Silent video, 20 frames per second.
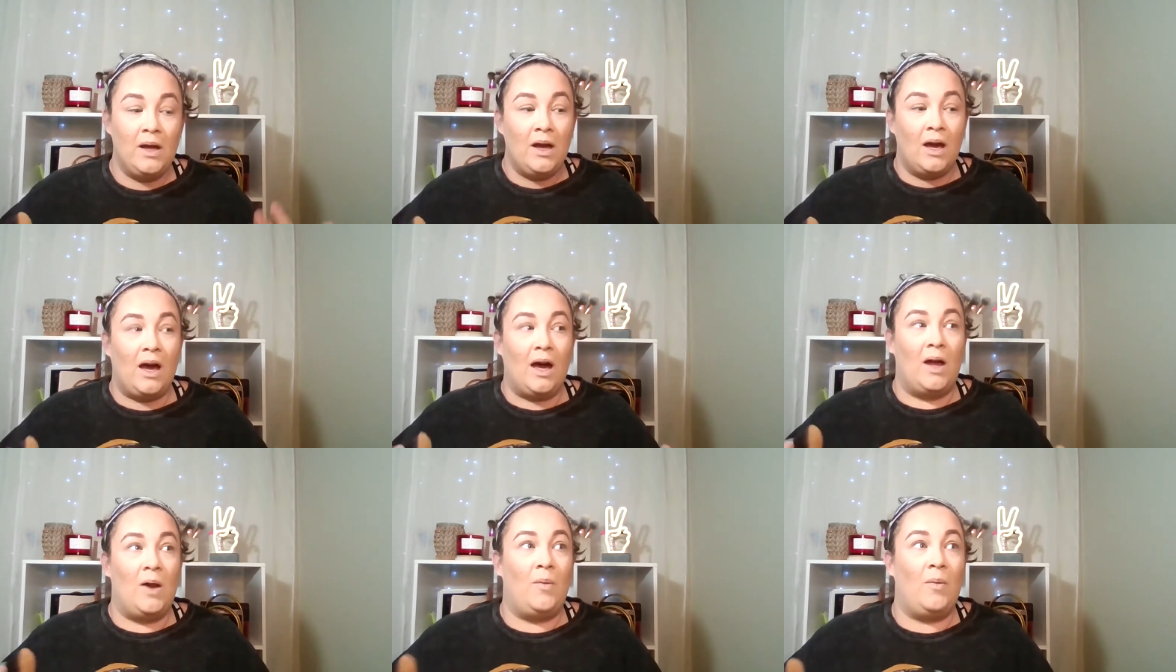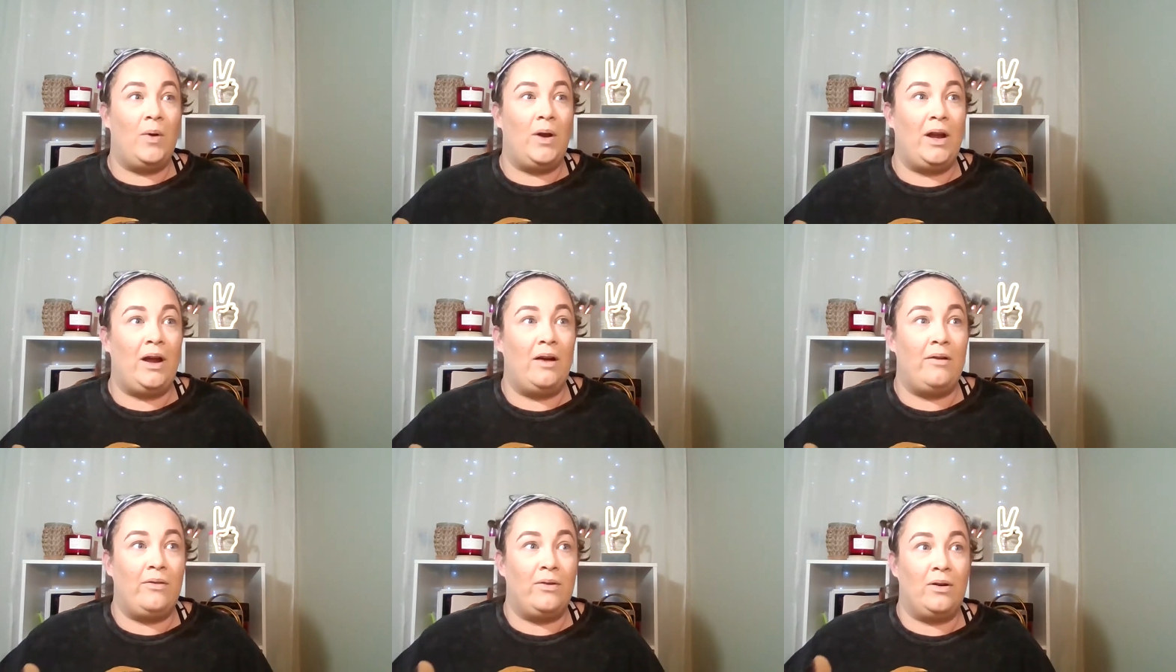I don't want to
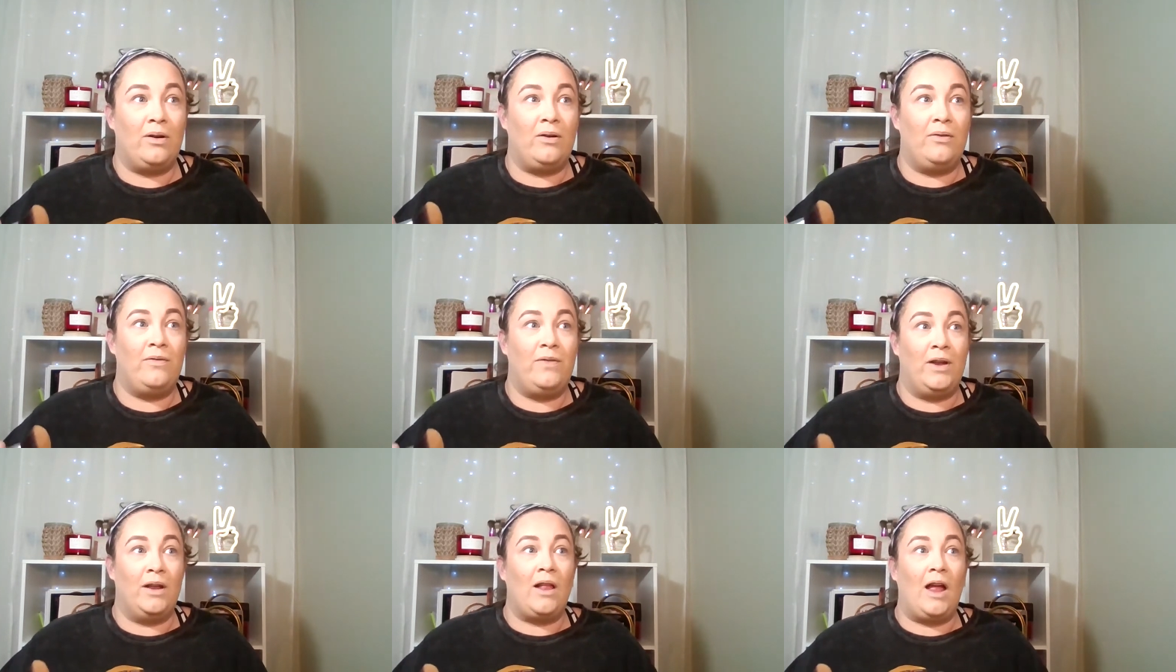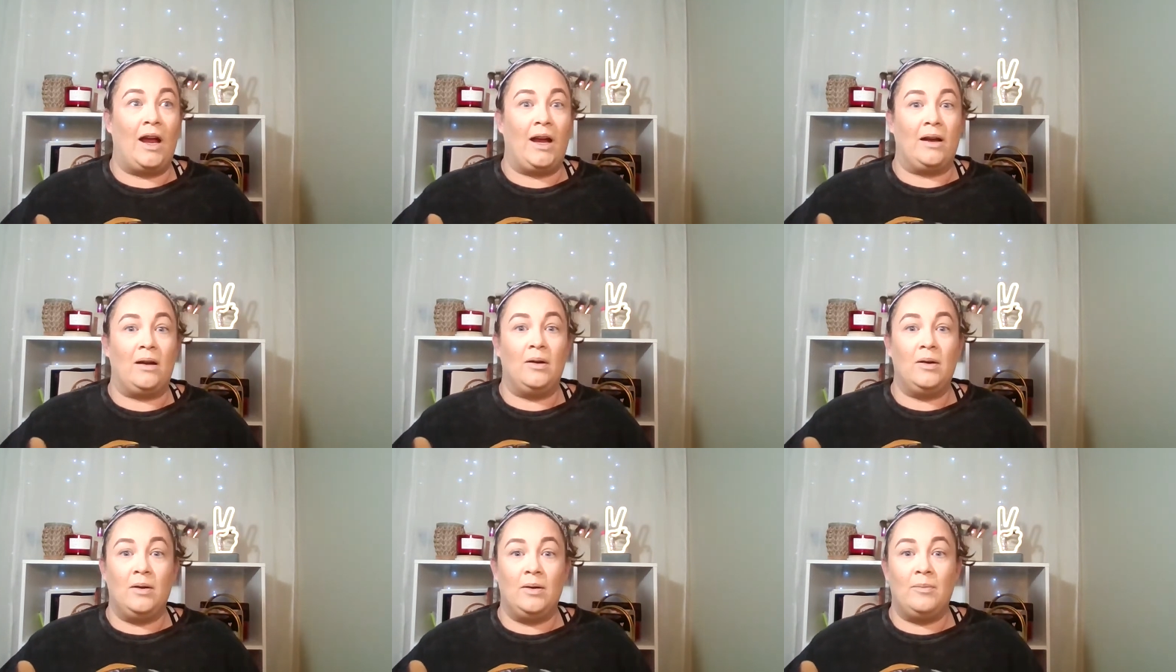ever feel like
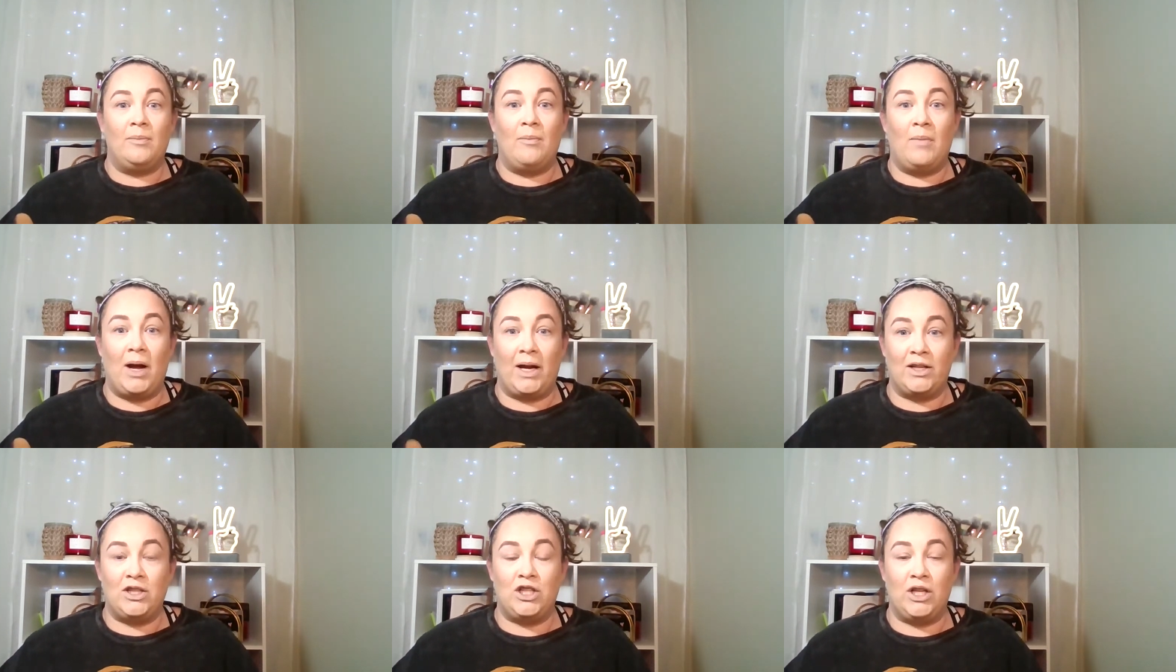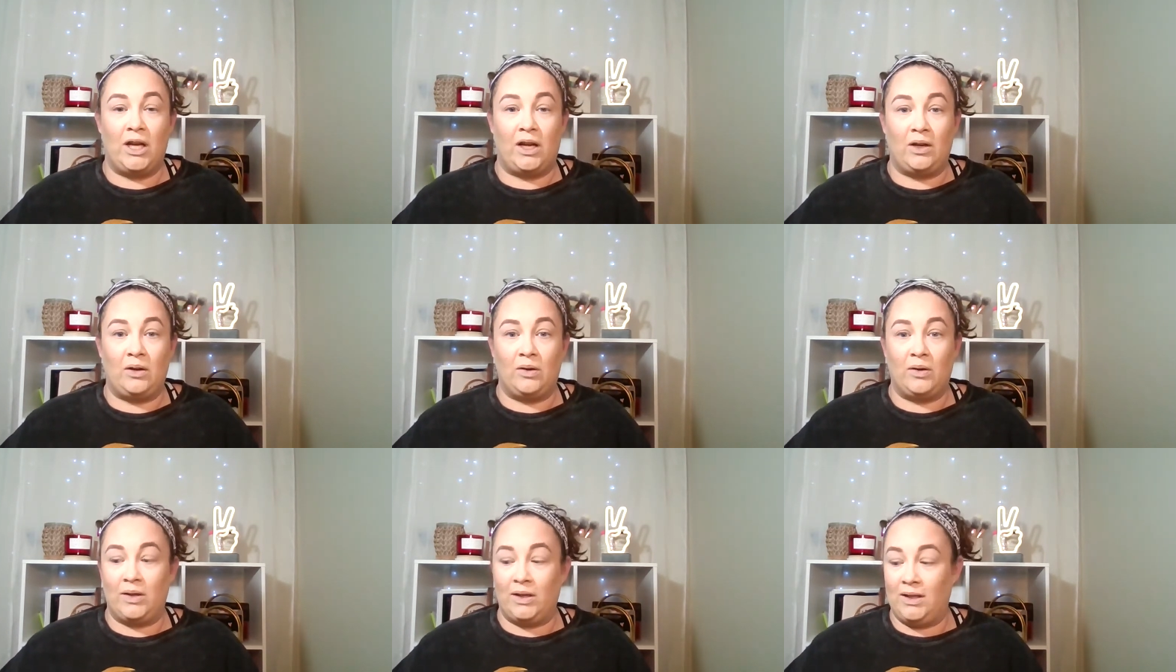my
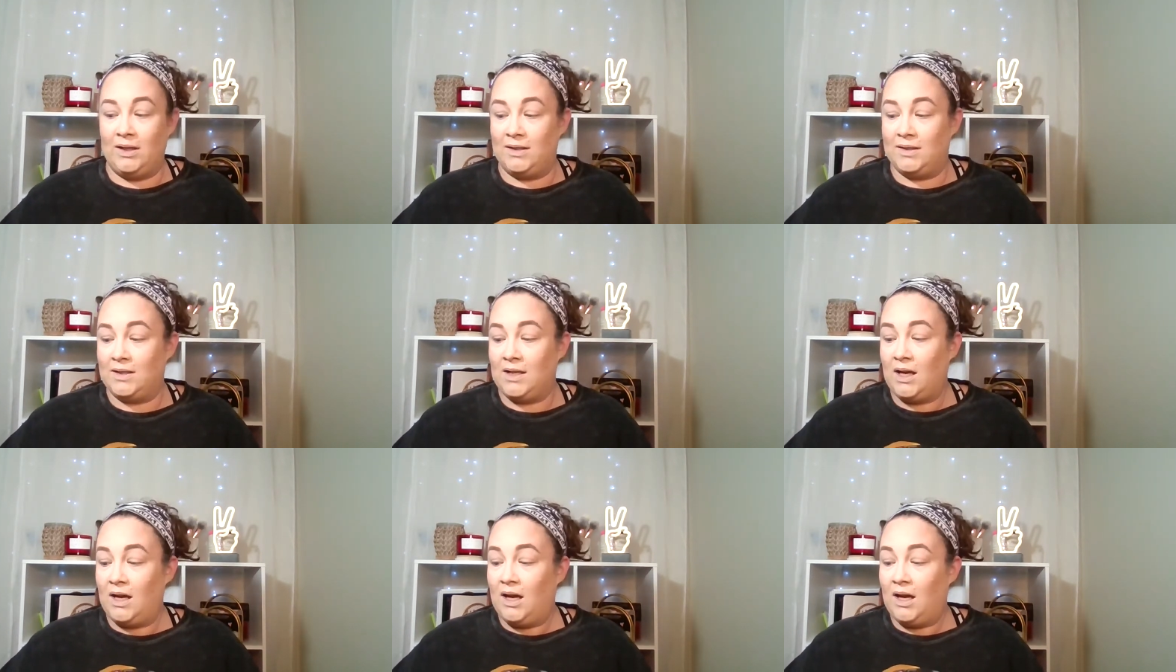channel is